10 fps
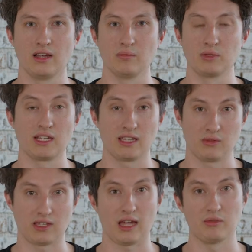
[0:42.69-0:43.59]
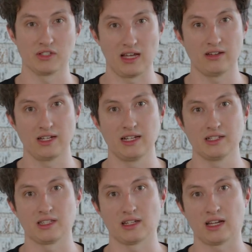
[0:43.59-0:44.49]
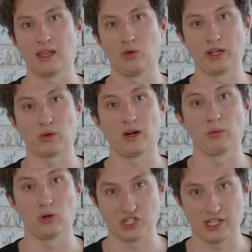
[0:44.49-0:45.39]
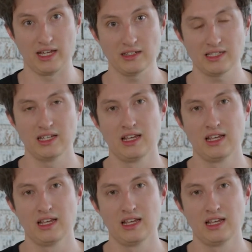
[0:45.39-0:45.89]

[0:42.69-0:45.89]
particularly with cameras nowadays, the color will be quite washed out.